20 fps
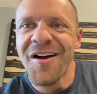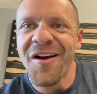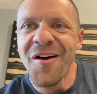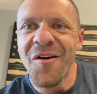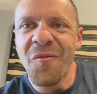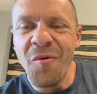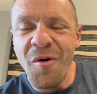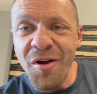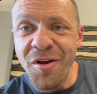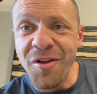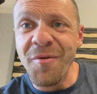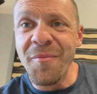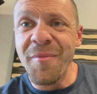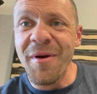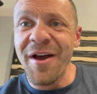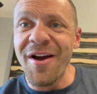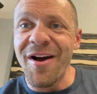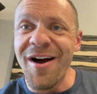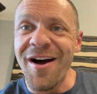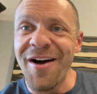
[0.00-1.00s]
Welcome to
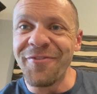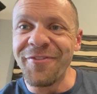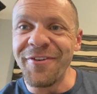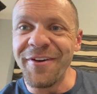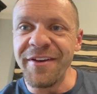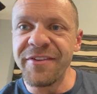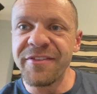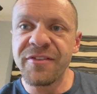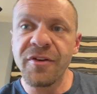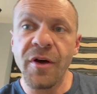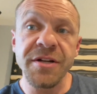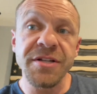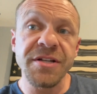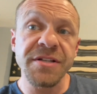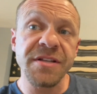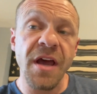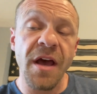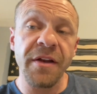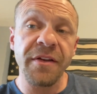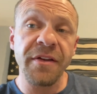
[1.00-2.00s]
my office. So I
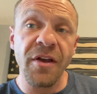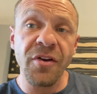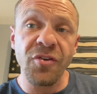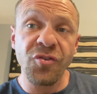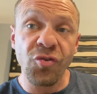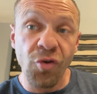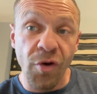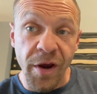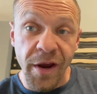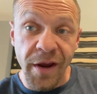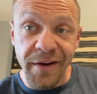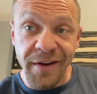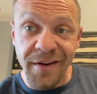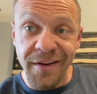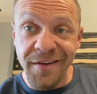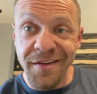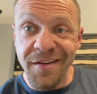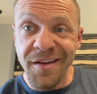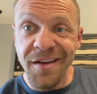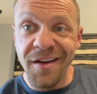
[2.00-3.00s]
just got done
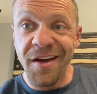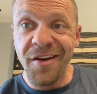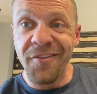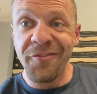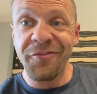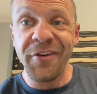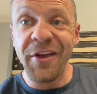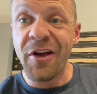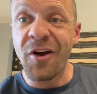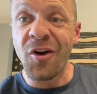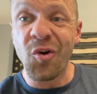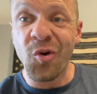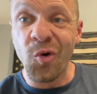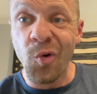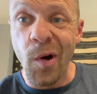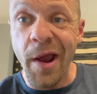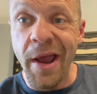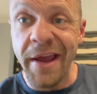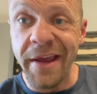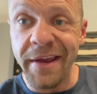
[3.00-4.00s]
training. Feel
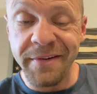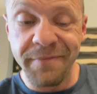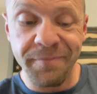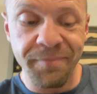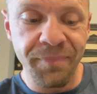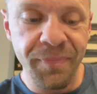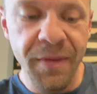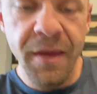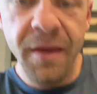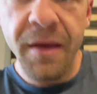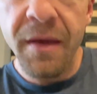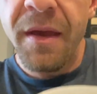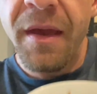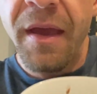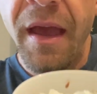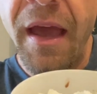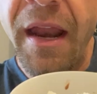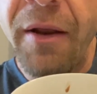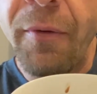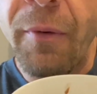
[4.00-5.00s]
great.
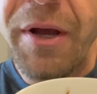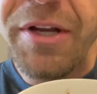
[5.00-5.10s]
Anyway,